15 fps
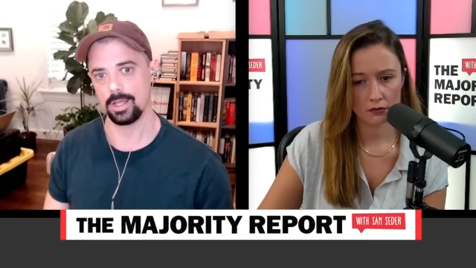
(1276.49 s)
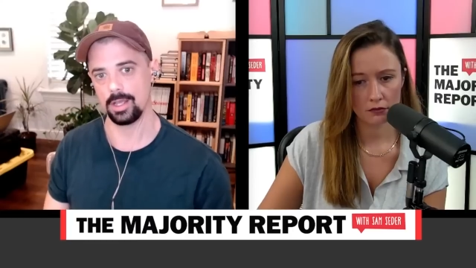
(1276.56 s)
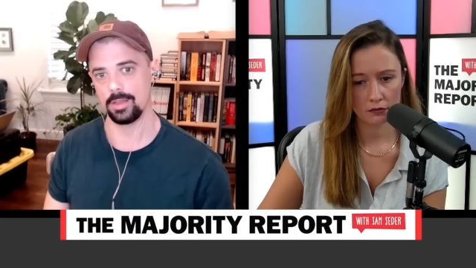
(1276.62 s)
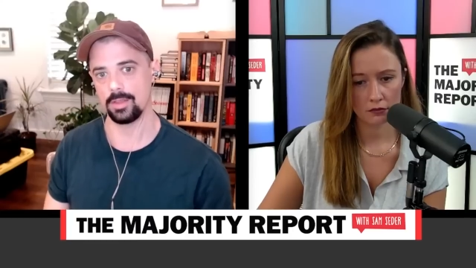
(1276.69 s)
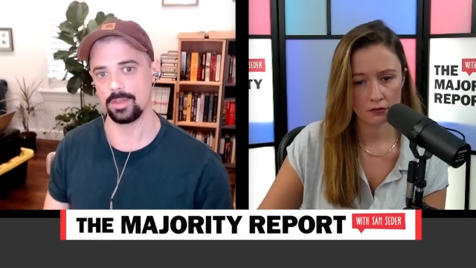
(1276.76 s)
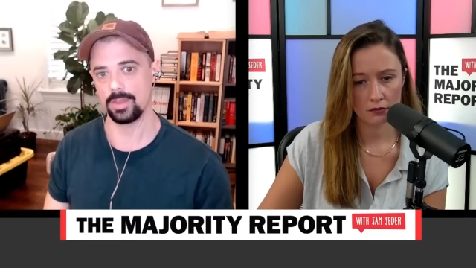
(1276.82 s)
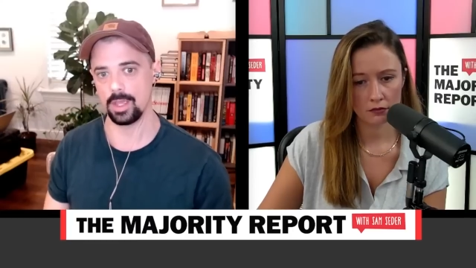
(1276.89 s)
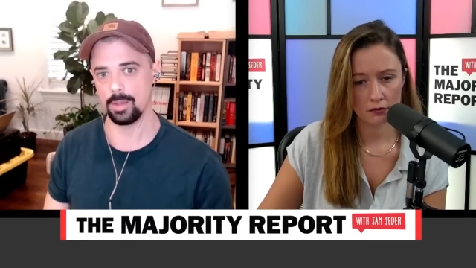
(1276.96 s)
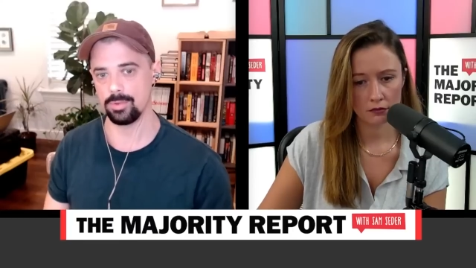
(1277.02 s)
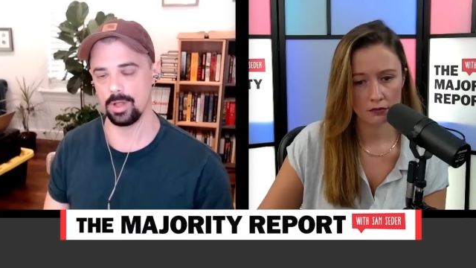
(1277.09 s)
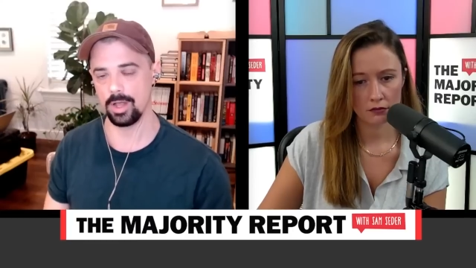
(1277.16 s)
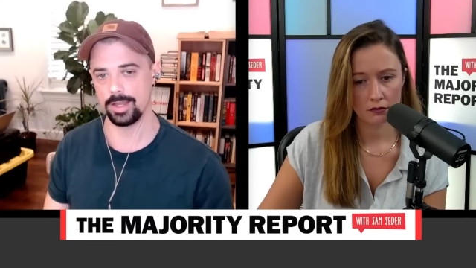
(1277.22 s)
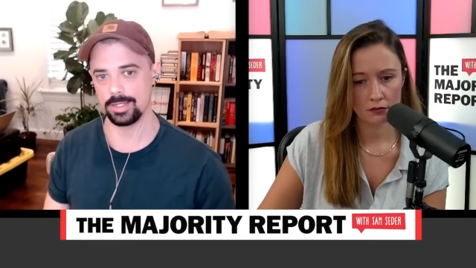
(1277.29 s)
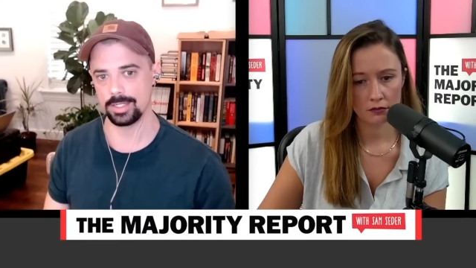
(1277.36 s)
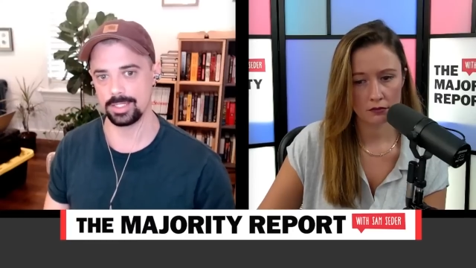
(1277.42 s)
Speaker 1: that they
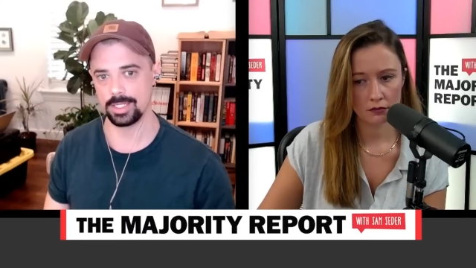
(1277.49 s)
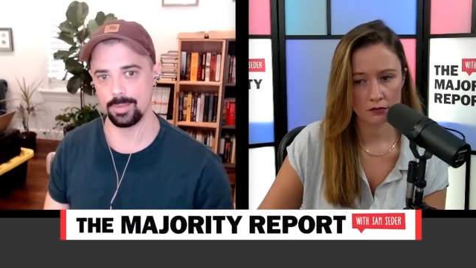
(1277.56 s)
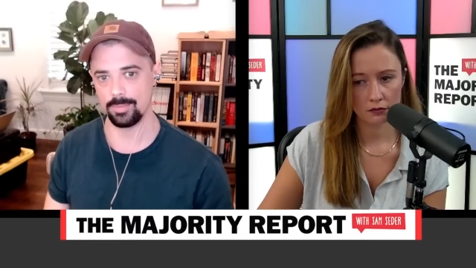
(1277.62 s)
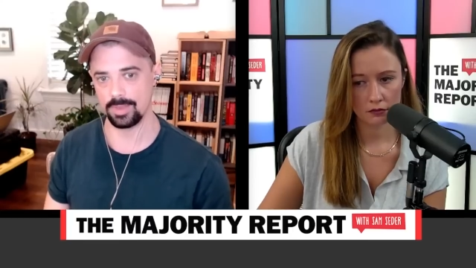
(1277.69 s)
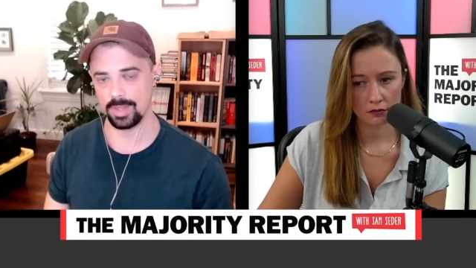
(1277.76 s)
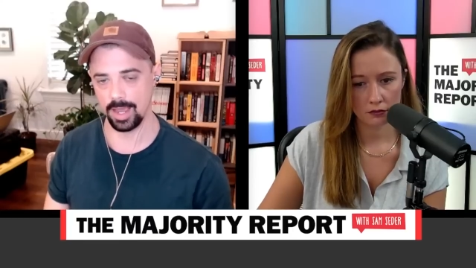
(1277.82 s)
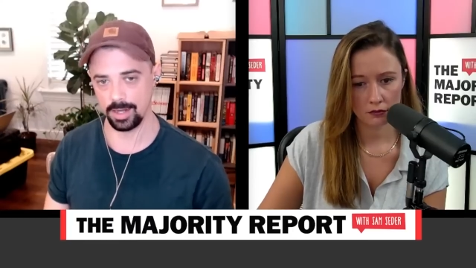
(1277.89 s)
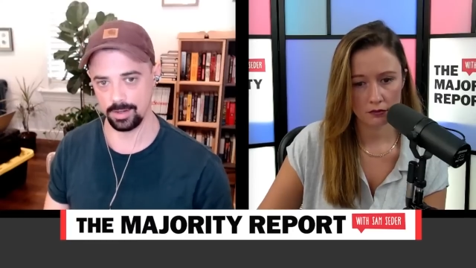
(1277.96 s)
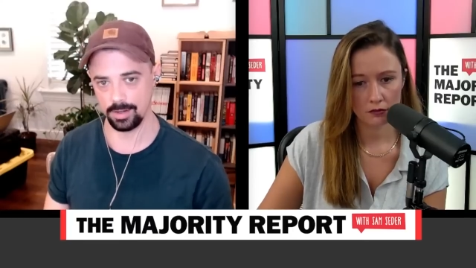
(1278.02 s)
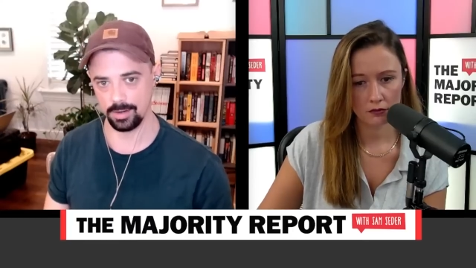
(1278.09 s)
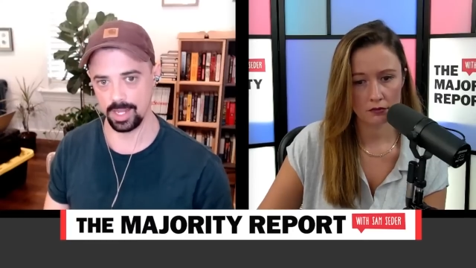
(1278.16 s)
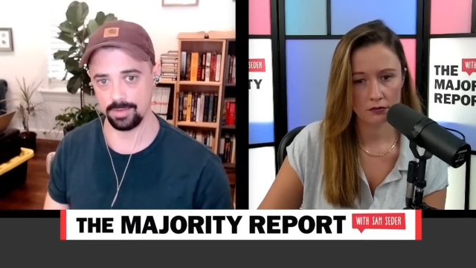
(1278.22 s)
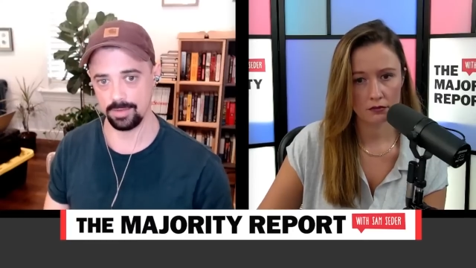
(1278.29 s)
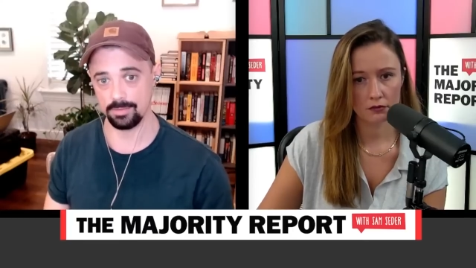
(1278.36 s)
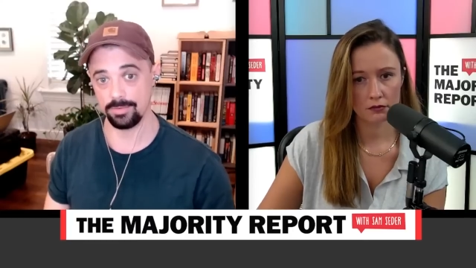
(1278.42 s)
applied to Tim Thacker,
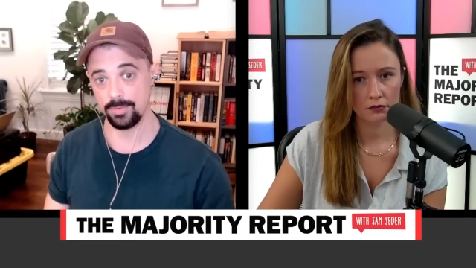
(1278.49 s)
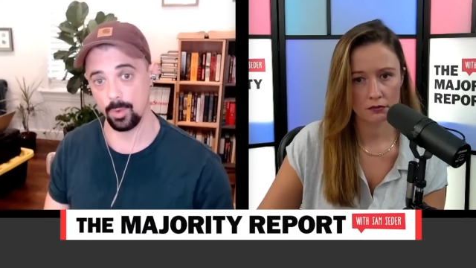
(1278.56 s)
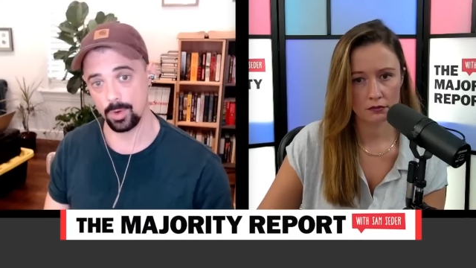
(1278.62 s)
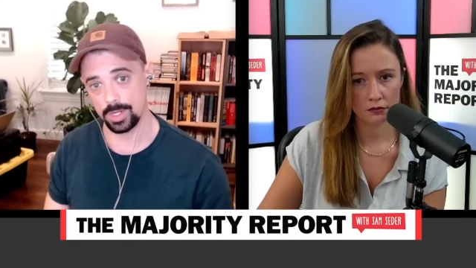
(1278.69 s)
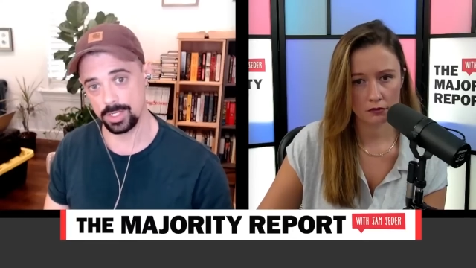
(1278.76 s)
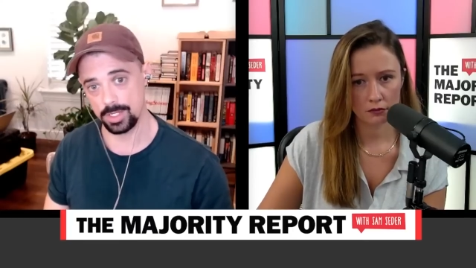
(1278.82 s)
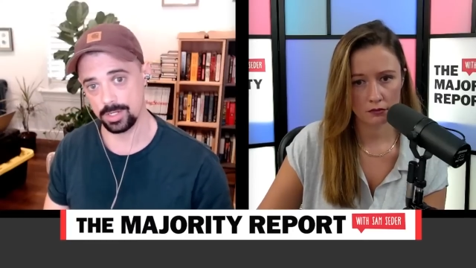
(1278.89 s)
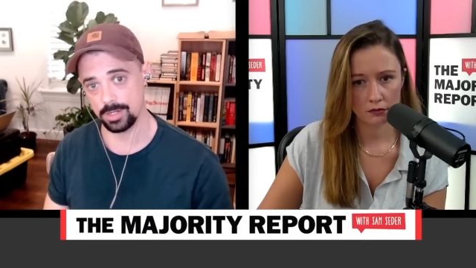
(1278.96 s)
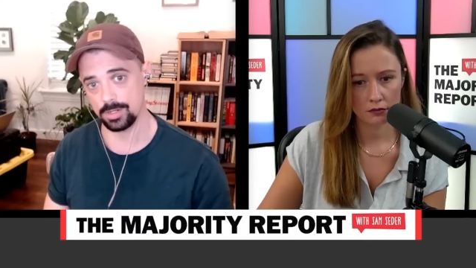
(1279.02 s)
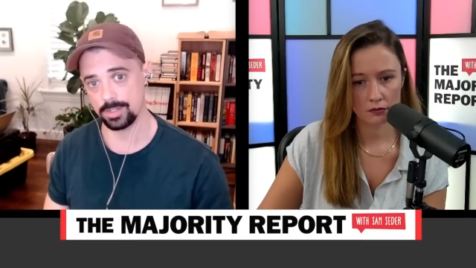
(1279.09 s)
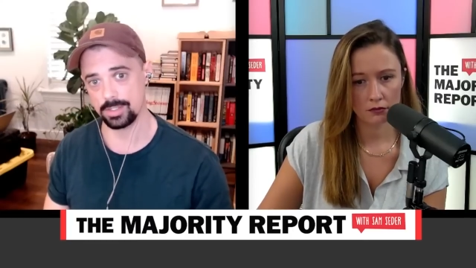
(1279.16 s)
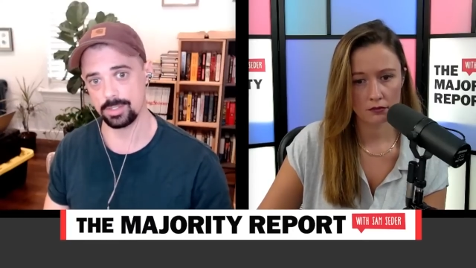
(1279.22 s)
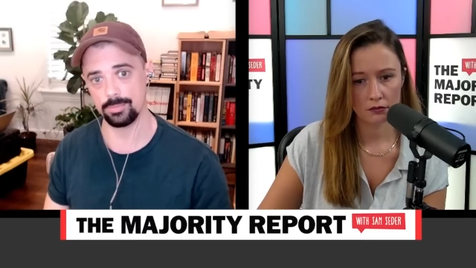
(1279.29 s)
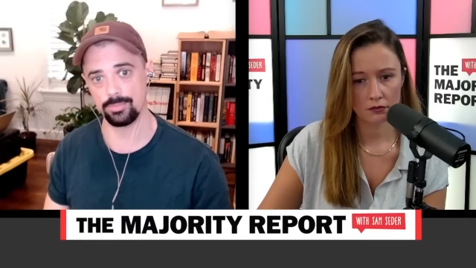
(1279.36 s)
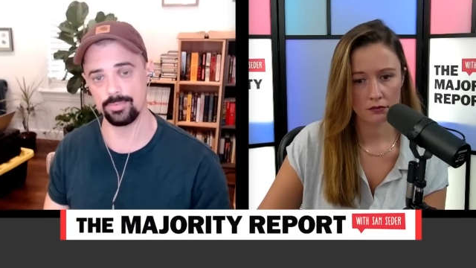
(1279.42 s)
and gave him 40
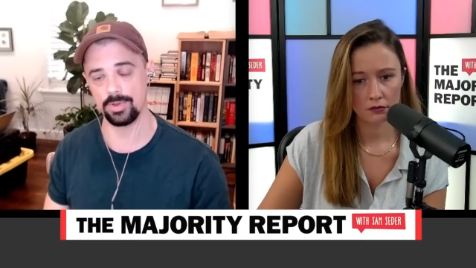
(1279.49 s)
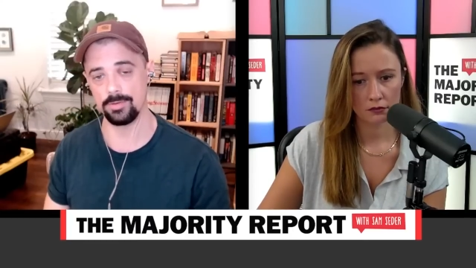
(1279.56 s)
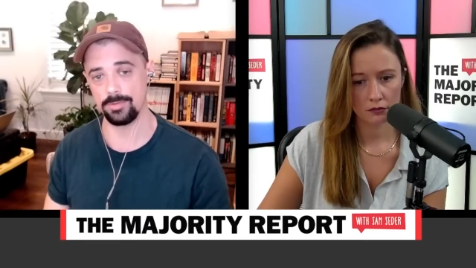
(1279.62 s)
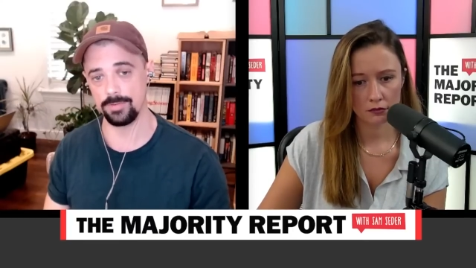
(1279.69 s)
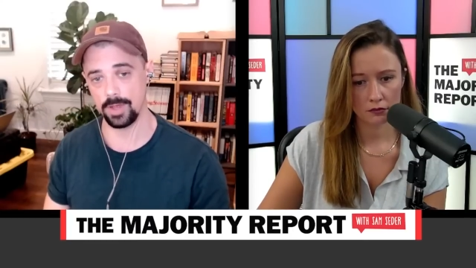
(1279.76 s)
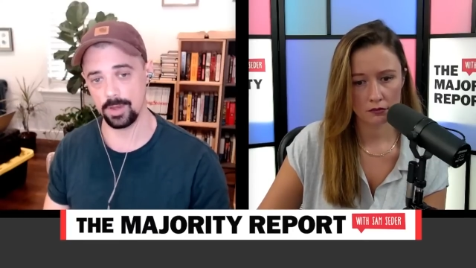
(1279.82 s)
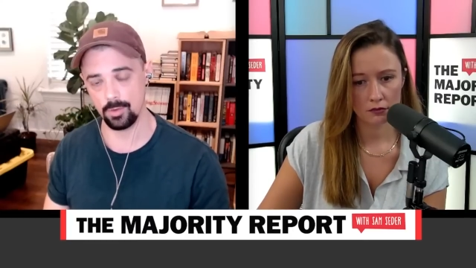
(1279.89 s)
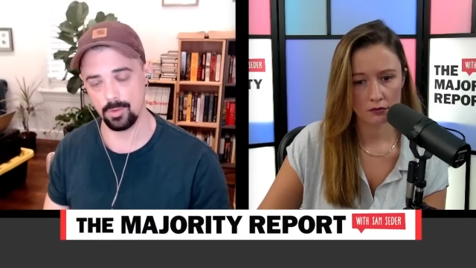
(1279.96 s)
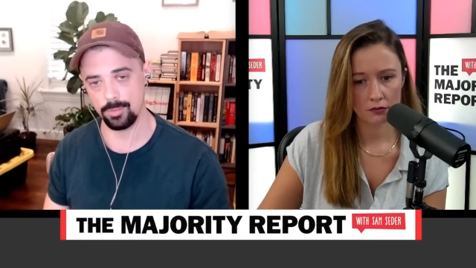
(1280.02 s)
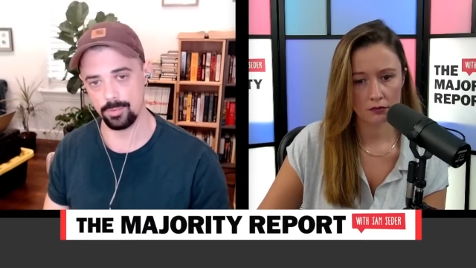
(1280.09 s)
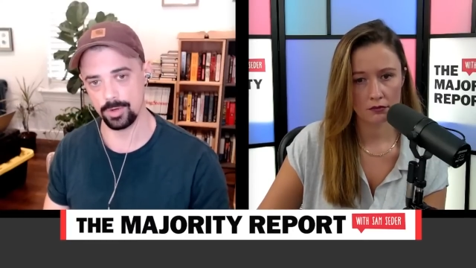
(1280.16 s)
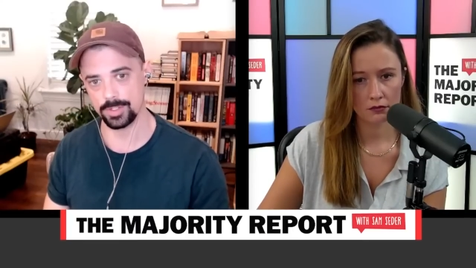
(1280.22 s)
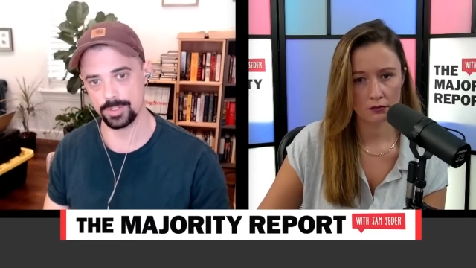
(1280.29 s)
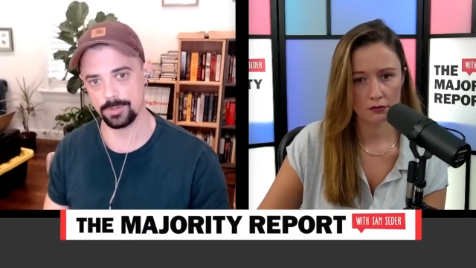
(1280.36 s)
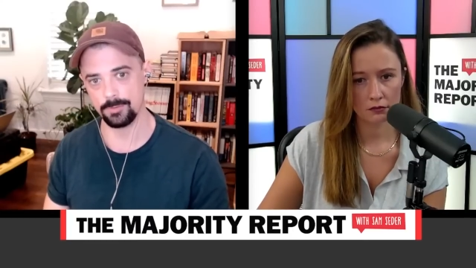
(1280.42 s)
years in federal
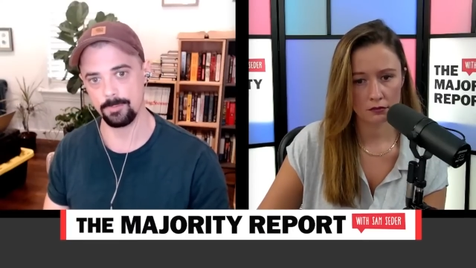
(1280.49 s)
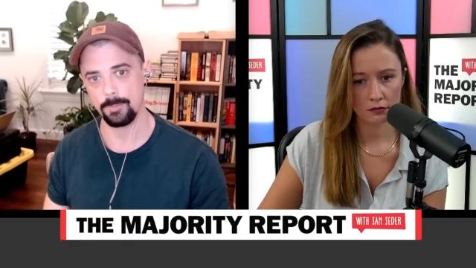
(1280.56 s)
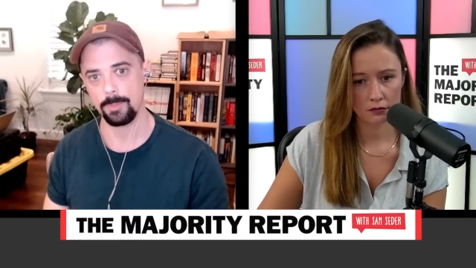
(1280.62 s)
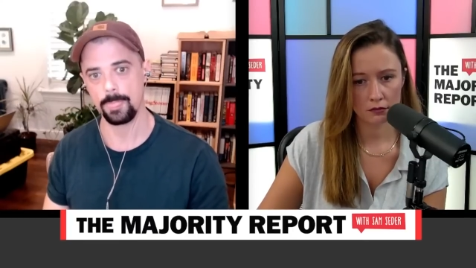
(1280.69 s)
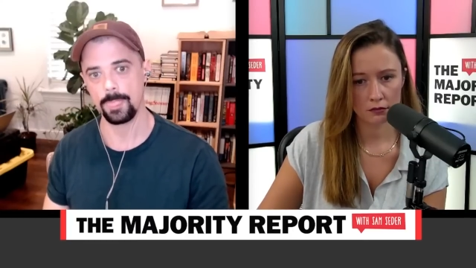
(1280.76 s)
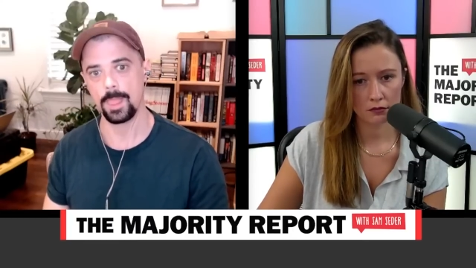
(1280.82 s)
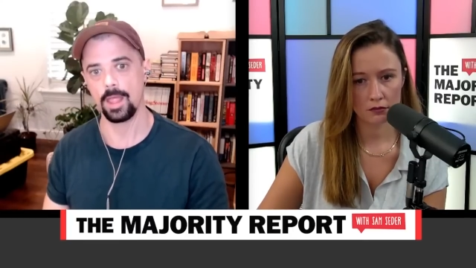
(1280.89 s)
prison.